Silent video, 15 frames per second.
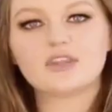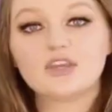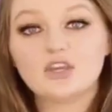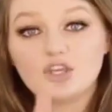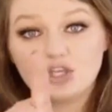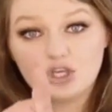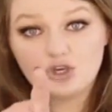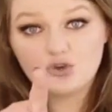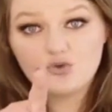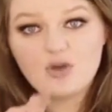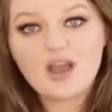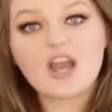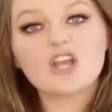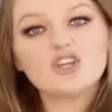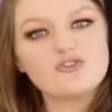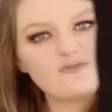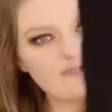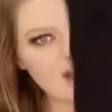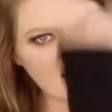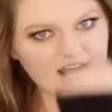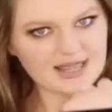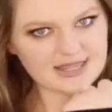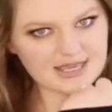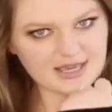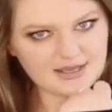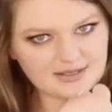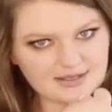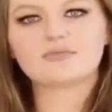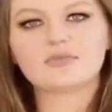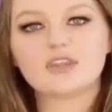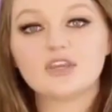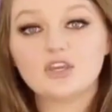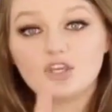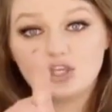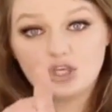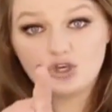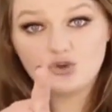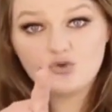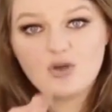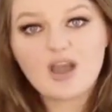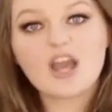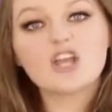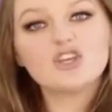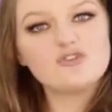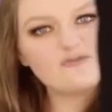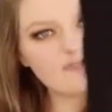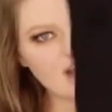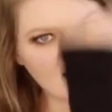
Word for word: Ah, most of y'all block, y'all can't see who it is.